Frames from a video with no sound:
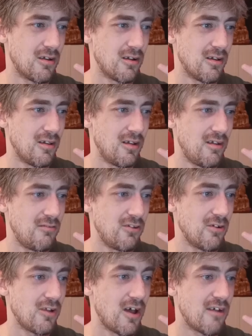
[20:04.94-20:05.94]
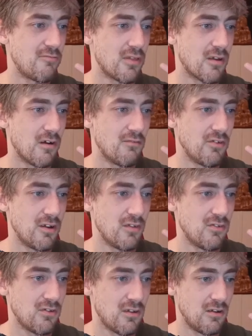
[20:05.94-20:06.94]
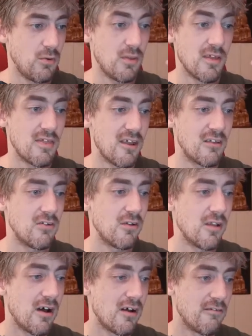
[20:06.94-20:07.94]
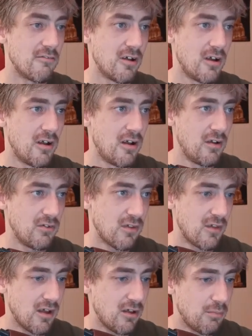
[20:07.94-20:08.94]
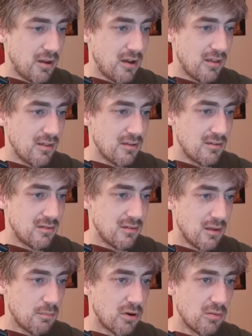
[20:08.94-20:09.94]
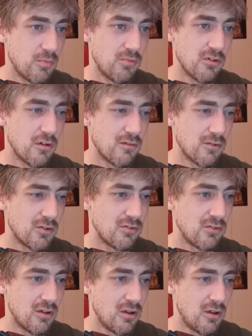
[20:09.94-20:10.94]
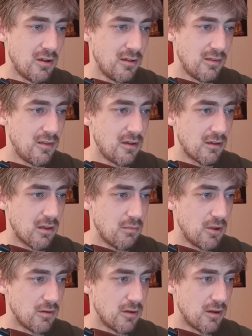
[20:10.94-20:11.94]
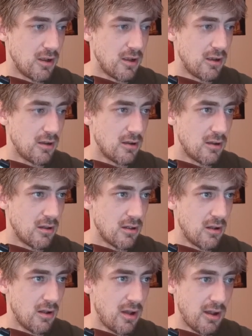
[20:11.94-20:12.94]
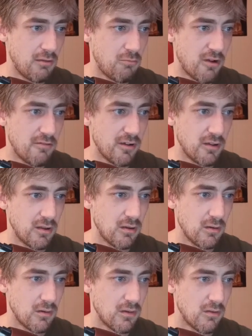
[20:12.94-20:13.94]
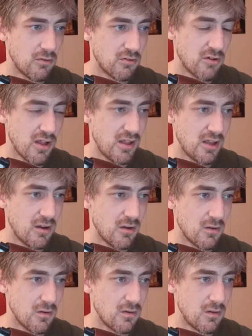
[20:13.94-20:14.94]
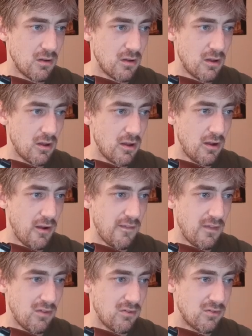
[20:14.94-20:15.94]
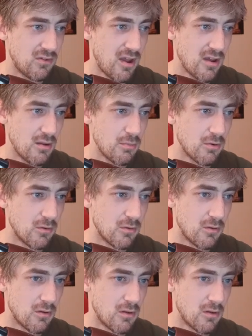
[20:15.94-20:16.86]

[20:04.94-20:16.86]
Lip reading: can live your life with confidence, doing the things you love. So they're helping others, they're problem solvers, they're community, and we're feeling good. They're Australian owned and they're sustainable.